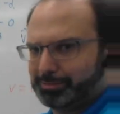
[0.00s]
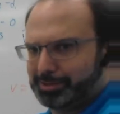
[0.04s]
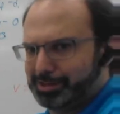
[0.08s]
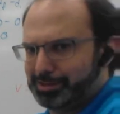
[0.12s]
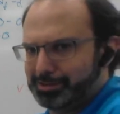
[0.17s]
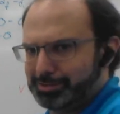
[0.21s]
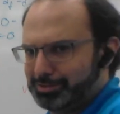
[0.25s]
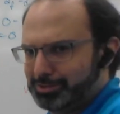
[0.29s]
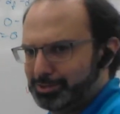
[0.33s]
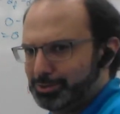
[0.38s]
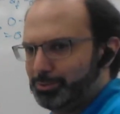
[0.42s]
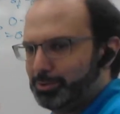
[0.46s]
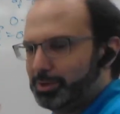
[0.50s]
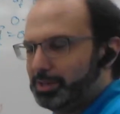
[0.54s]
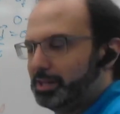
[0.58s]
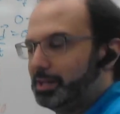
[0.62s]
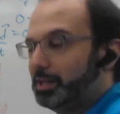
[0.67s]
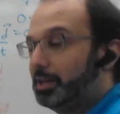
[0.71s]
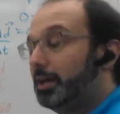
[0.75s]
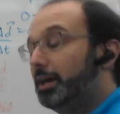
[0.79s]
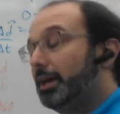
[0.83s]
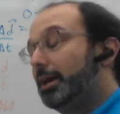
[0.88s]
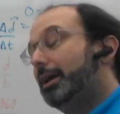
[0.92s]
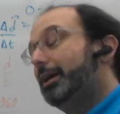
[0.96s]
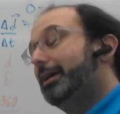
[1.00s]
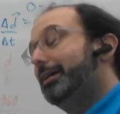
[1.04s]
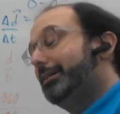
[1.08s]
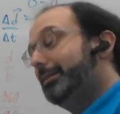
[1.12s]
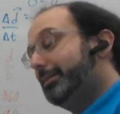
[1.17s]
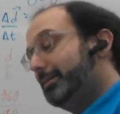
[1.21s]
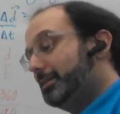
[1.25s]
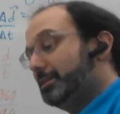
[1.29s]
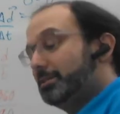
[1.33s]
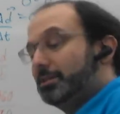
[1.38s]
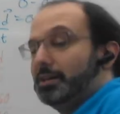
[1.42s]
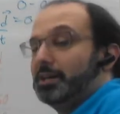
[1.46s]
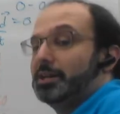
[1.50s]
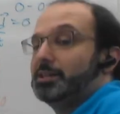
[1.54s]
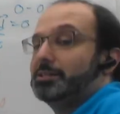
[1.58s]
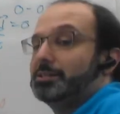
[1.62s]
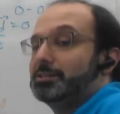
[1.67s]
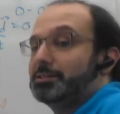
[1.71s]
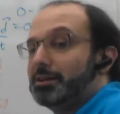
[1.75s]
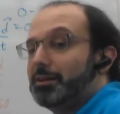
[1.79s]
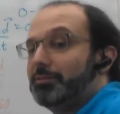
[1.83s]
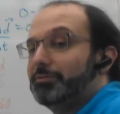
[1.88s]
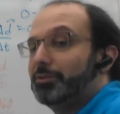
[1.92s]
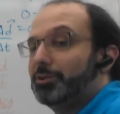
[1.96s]
I going to do with it? In this case,
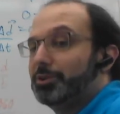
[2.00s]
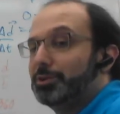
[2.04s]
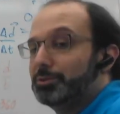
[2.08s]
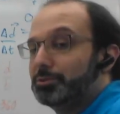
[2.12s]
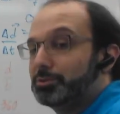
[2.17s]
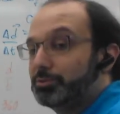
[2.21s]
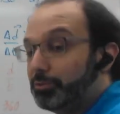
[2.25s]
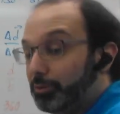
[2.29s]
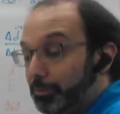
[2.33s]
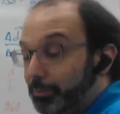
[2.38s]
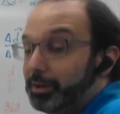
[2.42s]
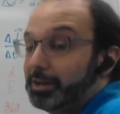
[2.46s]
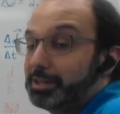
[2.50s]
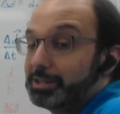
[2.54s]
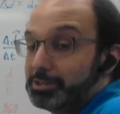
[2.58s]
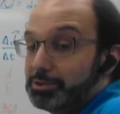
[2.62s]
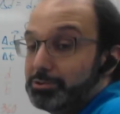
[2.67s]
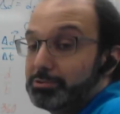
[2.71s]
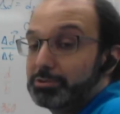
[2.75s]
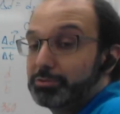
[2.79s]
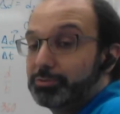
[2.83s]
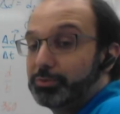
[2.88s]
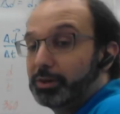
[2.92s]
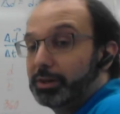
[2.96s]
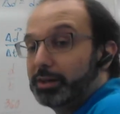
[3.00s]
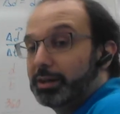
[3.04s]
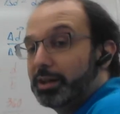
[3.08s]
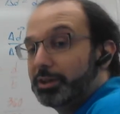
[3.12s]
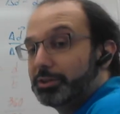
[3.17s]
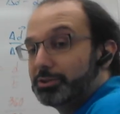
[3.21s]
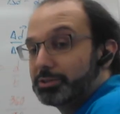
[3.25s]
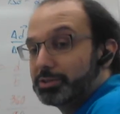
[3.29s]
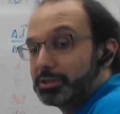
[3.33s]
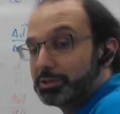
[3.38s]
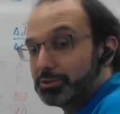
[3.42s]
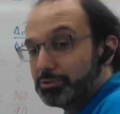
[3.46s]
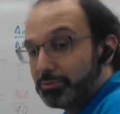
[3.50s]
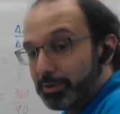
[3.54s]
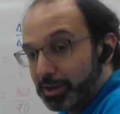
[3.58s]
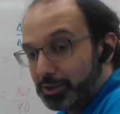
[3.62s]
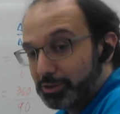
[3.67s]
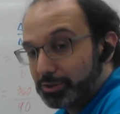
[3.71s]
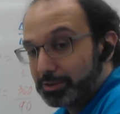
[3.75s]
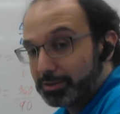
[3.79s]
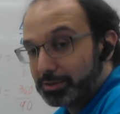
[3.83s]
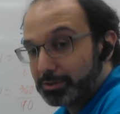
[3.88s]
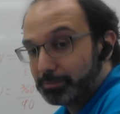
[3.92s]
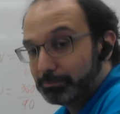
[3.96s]
it's not very useful, but it's useful in other
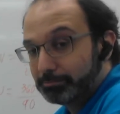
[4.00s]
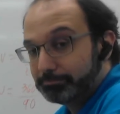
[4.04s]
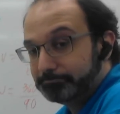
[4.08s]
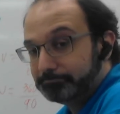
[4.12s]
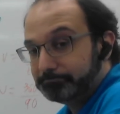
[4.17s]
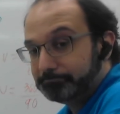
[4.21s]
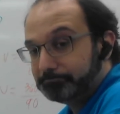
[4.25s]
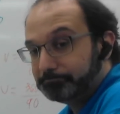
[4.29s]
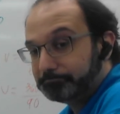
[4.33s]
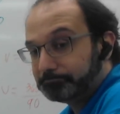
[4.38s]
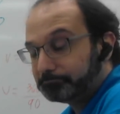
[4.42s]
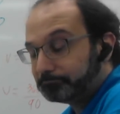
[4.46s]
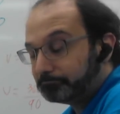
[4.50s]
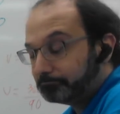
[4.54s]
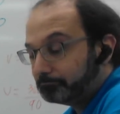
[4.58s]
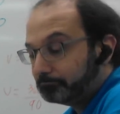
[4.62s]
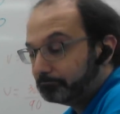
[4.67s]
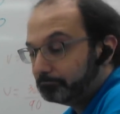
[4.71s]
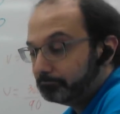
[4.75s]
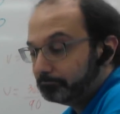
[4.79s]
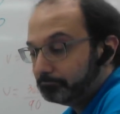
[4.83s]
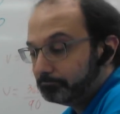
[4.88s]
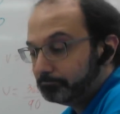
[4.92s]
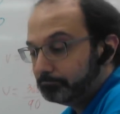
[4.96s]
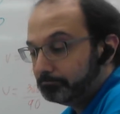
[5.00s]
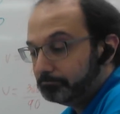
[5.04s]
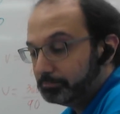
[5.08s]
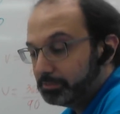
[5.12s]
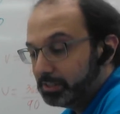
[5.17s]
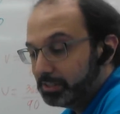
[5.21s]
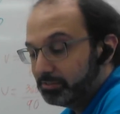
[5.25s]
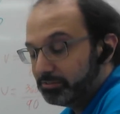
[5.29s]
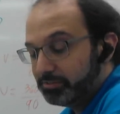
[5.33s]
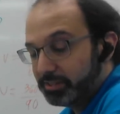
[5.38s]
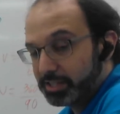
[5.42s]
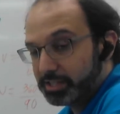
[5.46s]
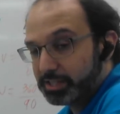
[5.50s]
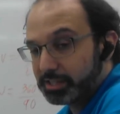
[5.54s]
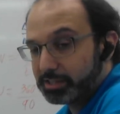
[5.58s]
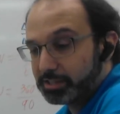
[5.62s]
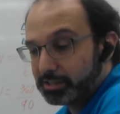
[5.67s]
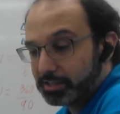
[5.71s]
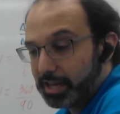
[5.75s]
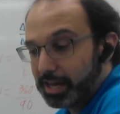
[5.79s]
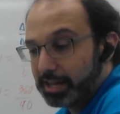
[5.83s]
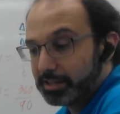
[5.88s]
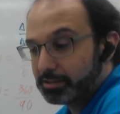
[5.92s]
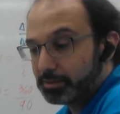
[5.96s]
situations. Physics
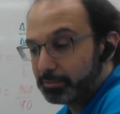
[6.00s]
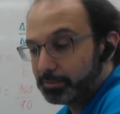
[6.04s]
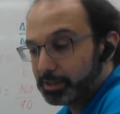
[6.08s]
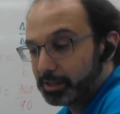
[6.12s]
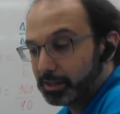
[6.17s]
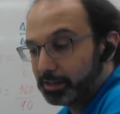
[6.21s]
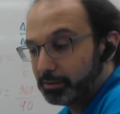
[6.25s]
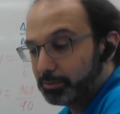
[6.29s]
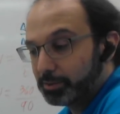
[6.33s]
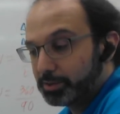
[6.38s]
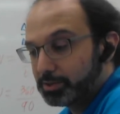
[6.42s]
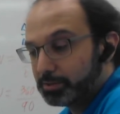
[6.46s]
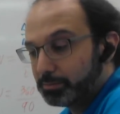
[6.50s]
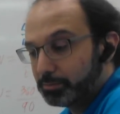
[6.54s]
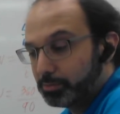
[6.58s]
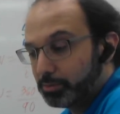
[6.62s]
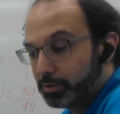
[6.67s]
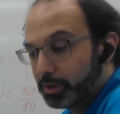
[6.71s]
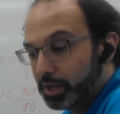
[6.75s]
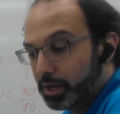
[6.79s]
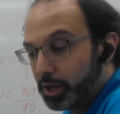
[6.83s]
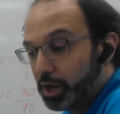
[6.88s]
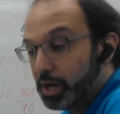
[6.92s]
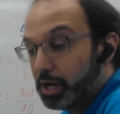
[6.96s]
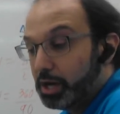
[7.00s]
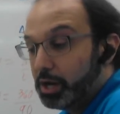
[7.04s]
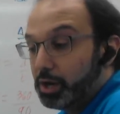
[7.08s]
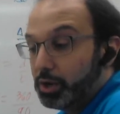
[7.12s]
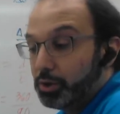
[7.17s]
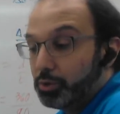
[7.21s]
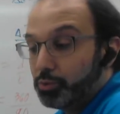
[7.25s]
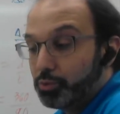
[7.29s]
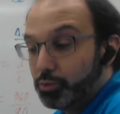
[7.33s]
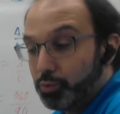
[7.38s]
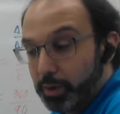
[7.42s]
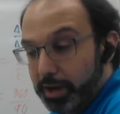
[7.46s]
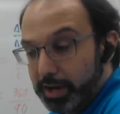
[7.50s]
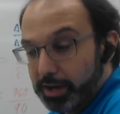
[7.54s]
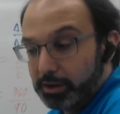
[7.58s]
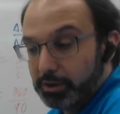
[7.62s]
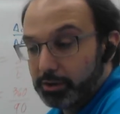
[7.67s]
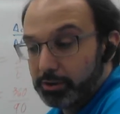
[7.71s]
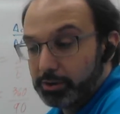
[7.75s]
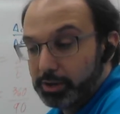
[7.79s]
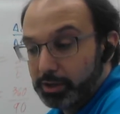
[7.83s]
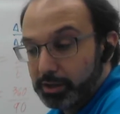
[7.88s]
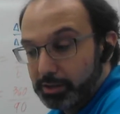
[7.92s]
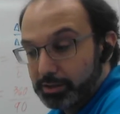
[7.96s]
ends up dealing with some pretty
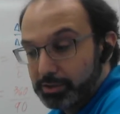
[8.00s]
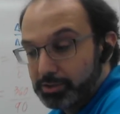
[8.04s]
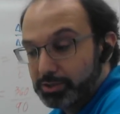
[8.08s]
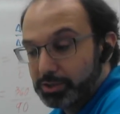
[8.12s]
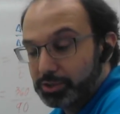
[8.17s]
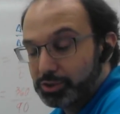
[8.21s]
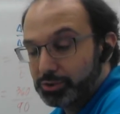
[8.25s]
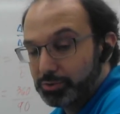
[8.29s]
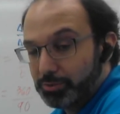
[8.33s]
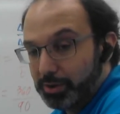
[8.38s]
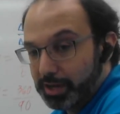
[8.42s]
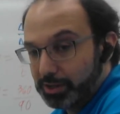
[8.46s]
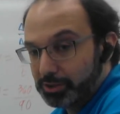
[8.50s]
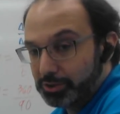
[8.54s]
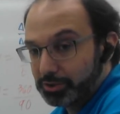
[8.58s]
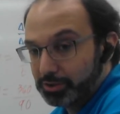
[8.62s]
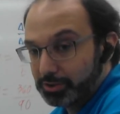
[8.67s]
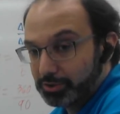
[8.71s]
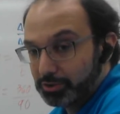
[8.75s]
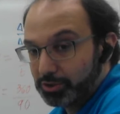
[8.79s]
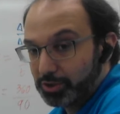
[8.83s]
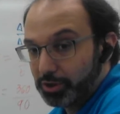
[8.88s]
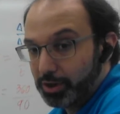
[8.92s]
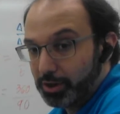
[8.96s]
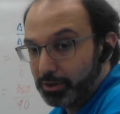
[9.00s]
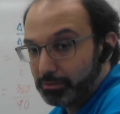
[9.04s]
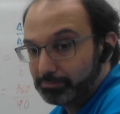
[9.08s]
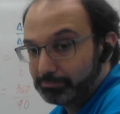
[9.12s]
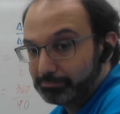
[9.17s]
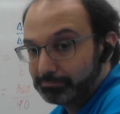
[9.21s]
weird situations, you know.